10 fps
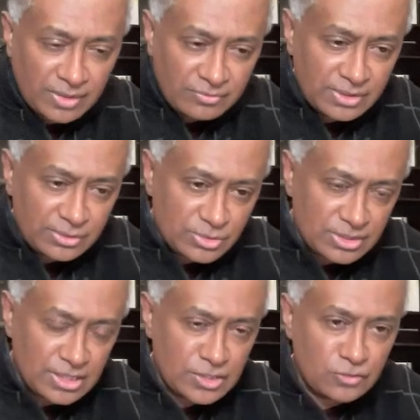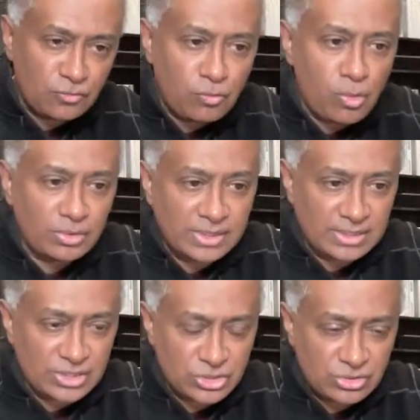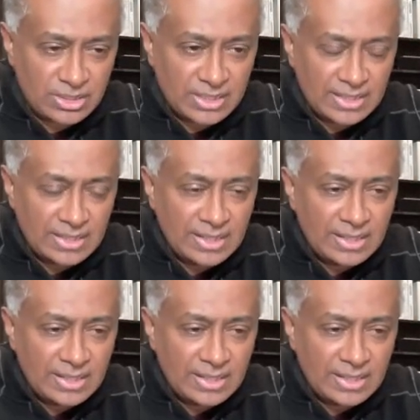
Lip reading: every use case for the industry